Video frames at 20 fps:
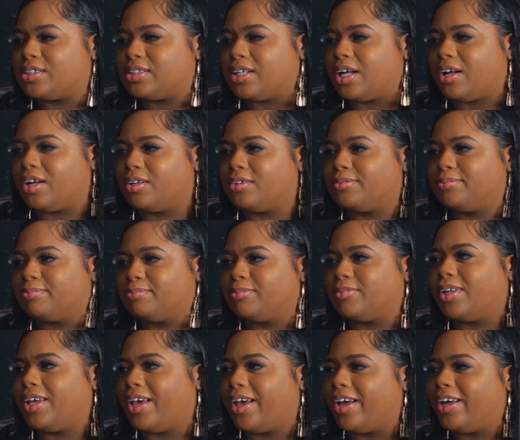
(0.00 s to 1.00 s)
So
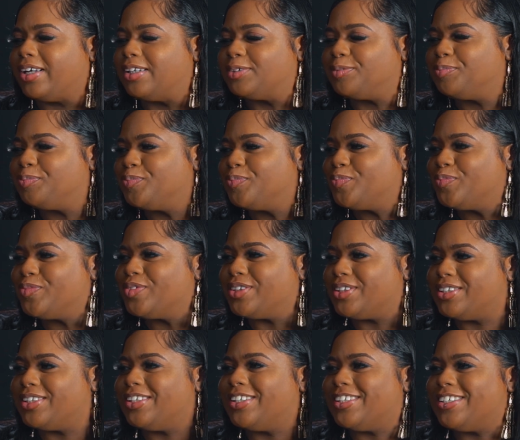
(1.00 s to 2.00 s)

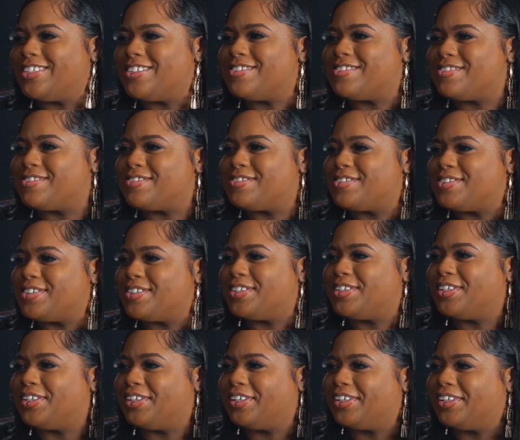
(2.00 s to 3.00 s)
editing a
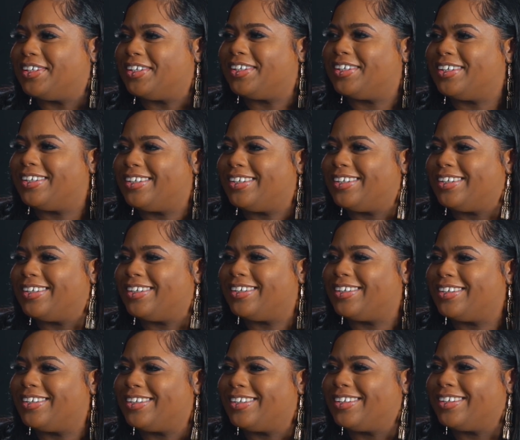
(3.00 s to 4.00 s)
video is probably the
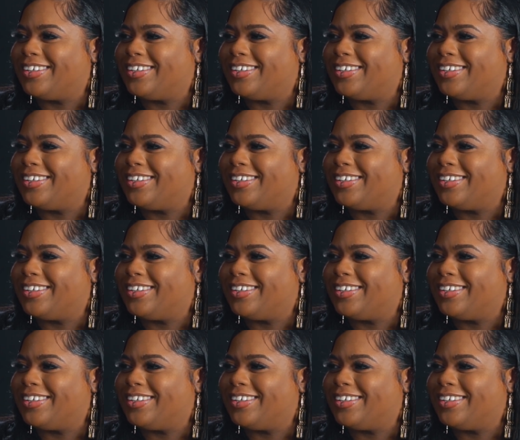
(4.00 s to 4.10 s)
most